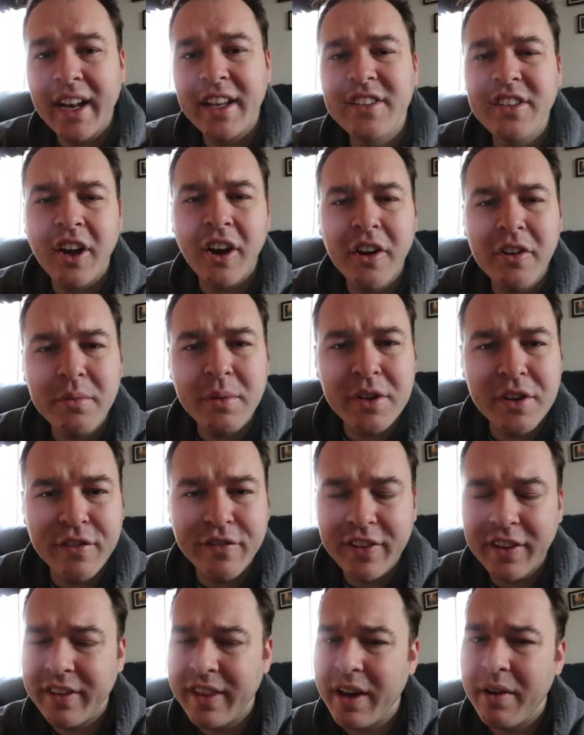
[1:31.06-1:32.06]
And it's hard when you
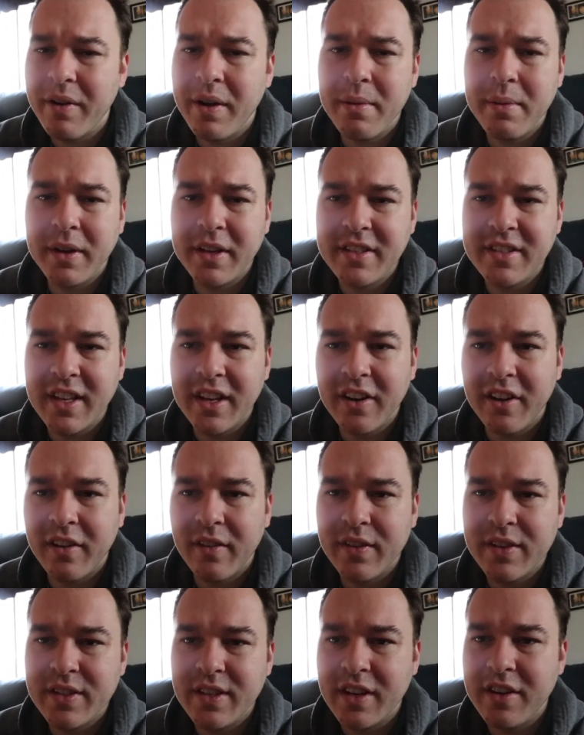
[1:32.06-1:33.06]
feel that way because then
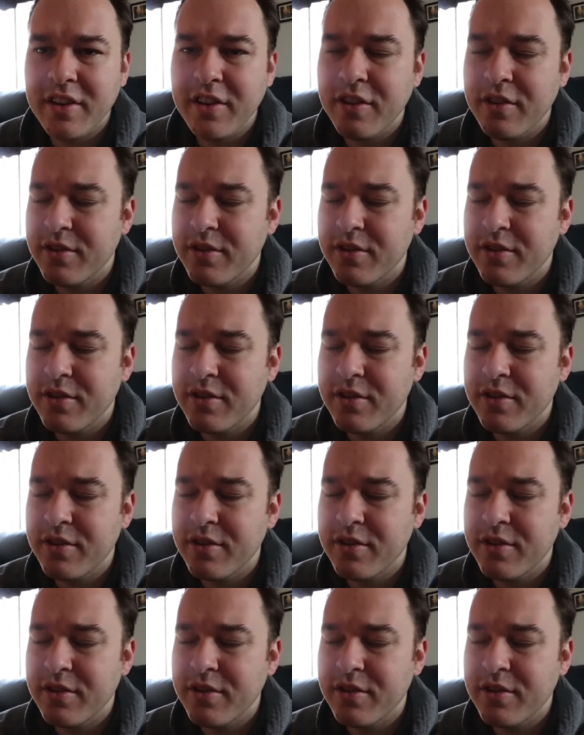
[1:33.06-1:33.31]
all of a sudden